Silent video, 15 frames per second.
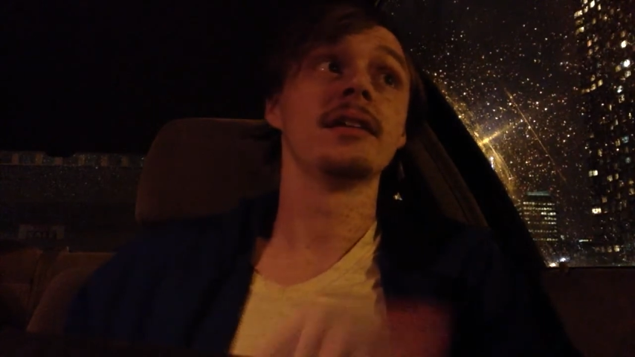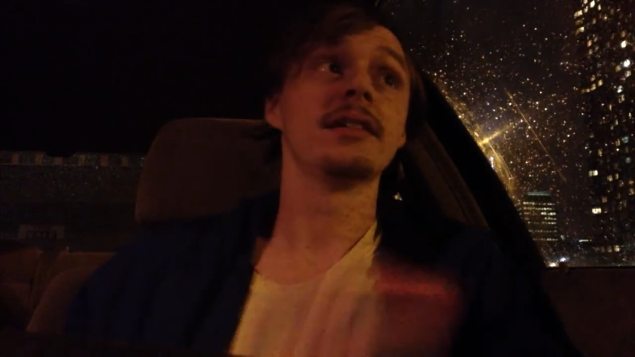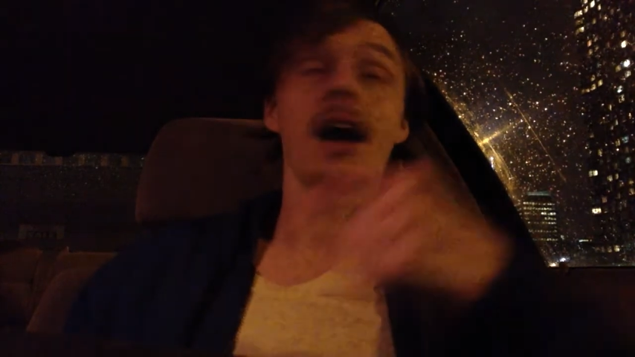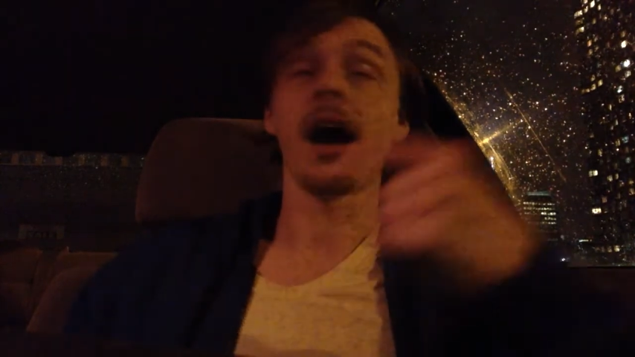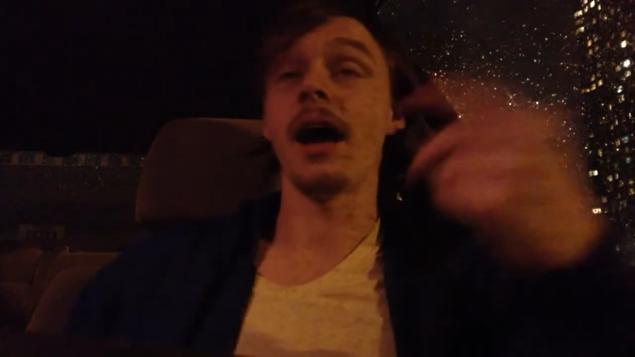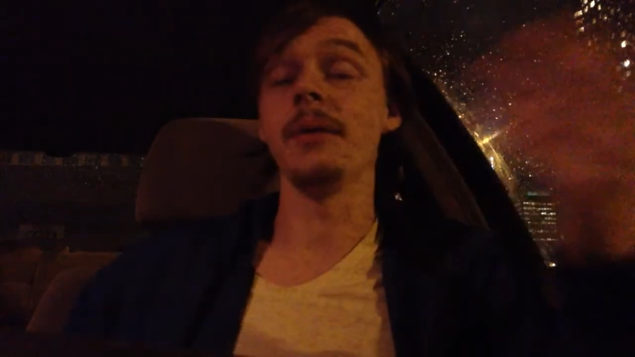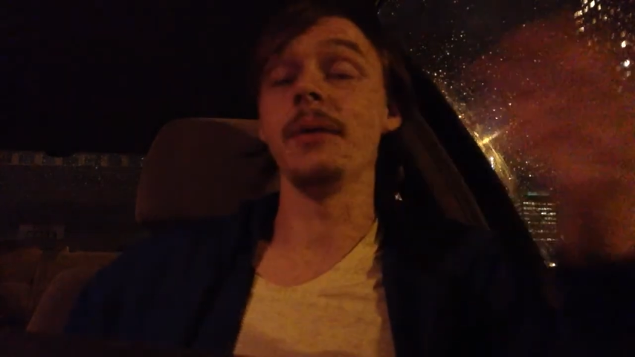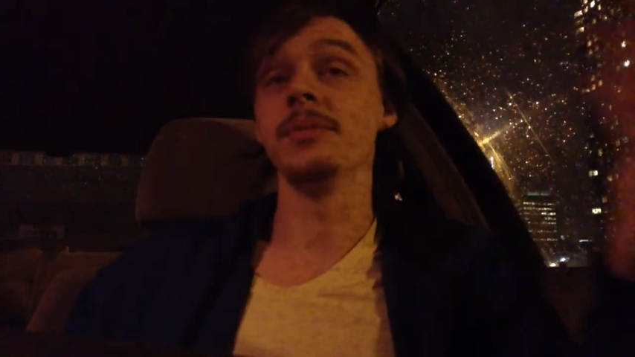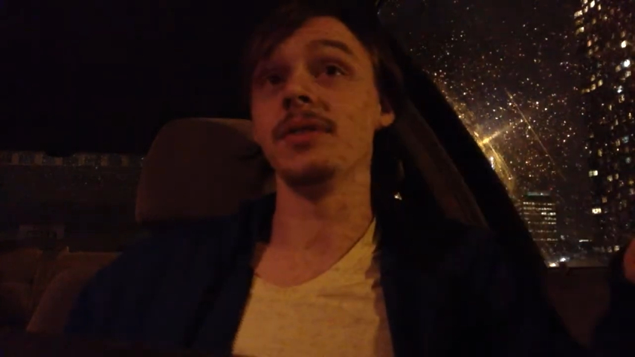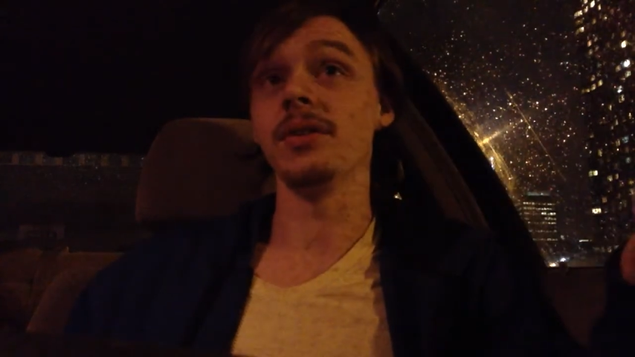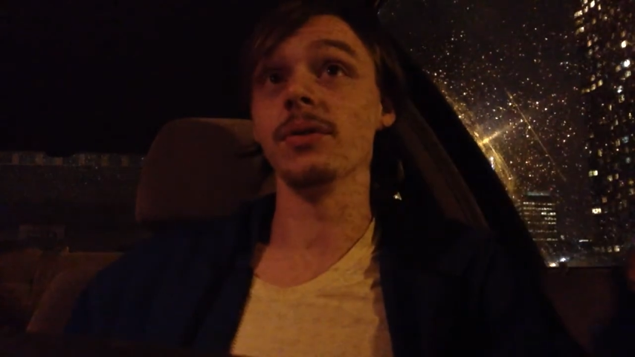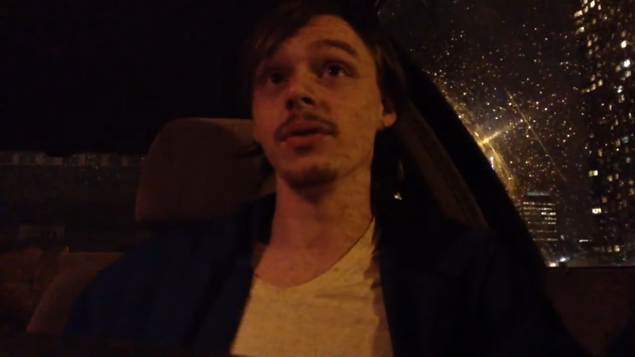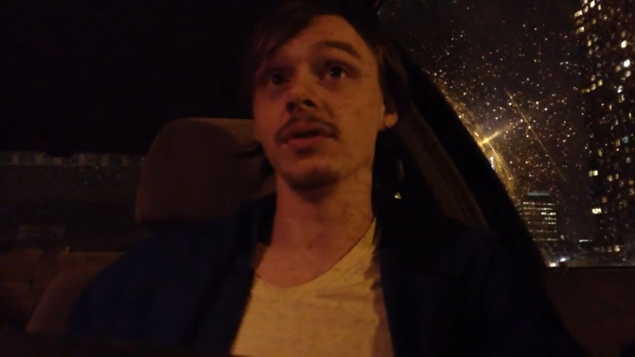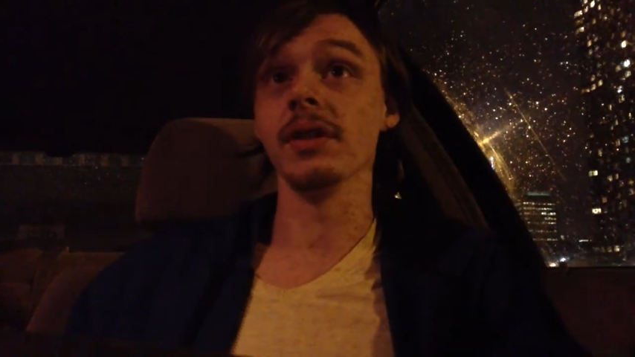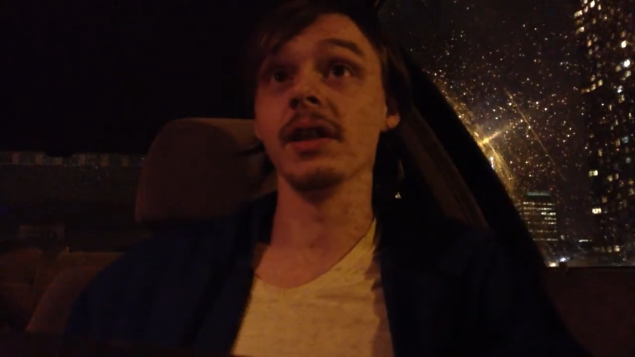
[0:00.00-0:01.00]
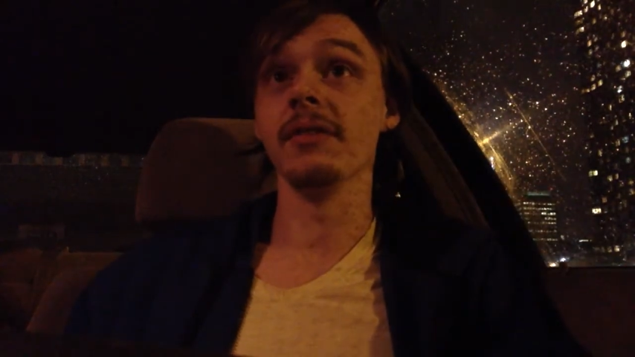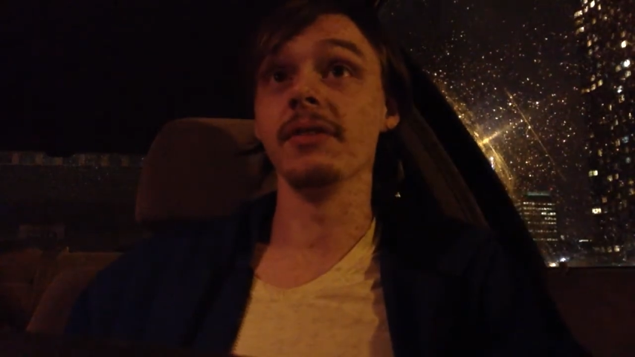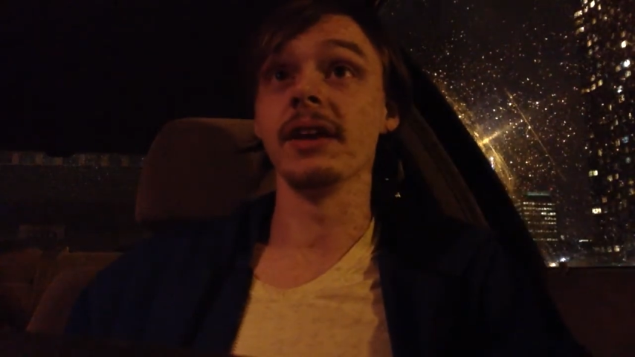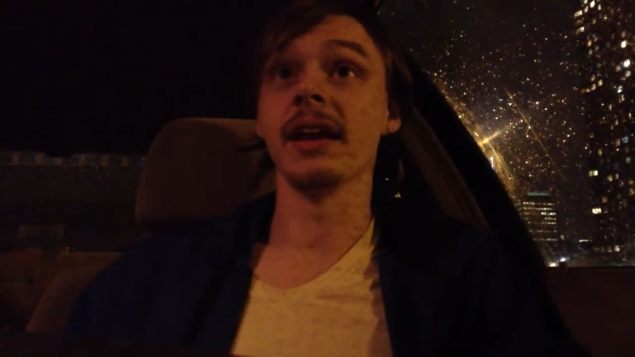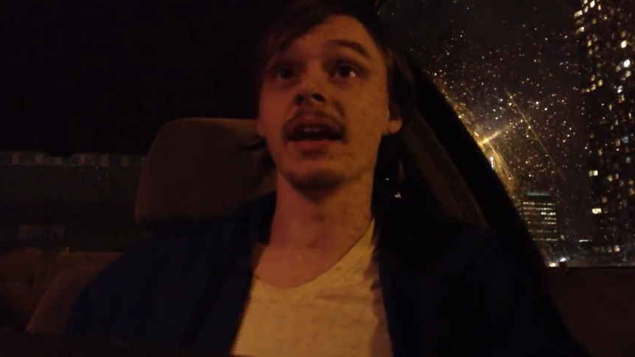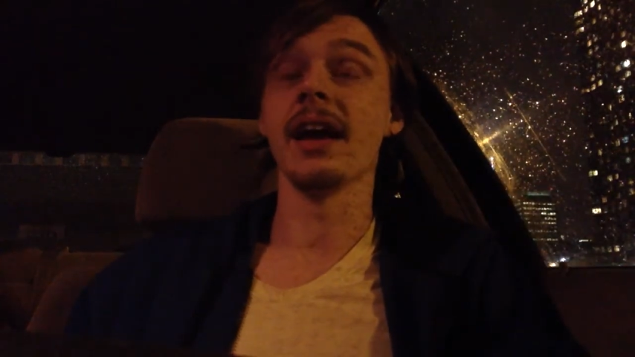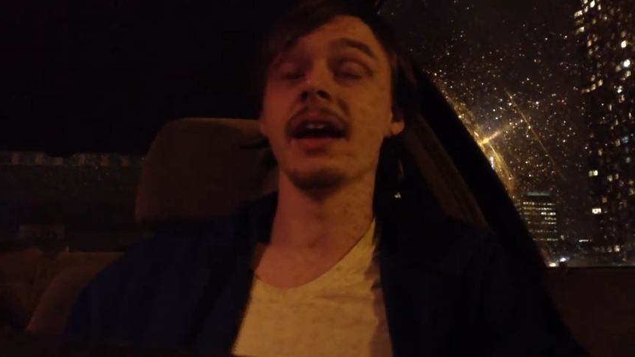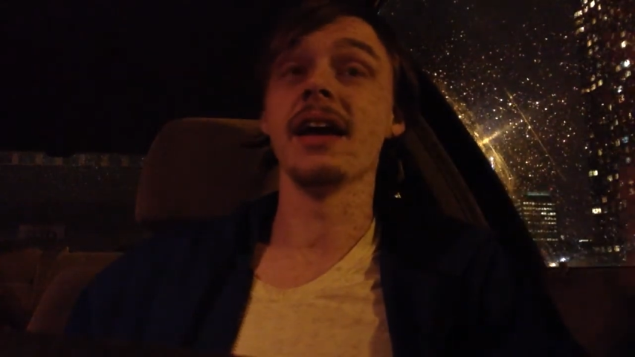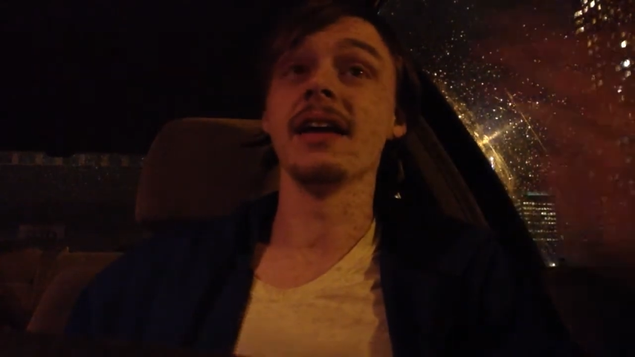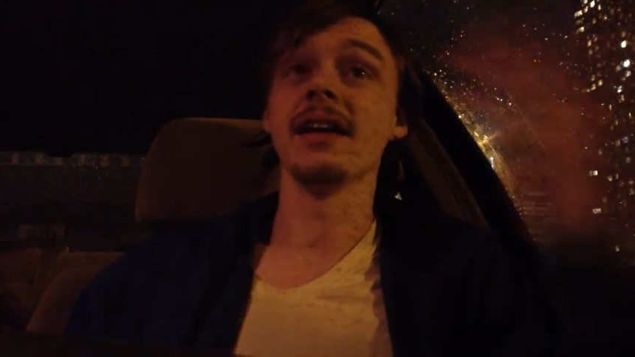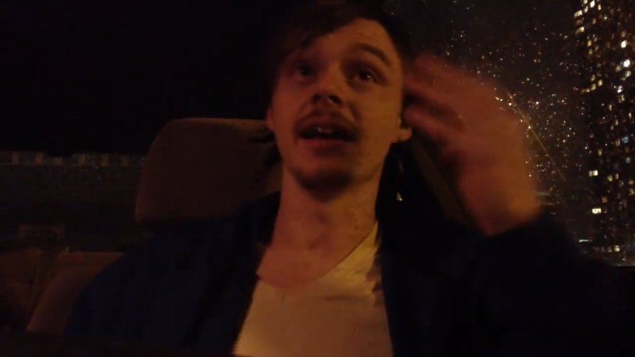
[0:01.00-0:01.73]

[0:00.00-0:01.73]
times he was living in,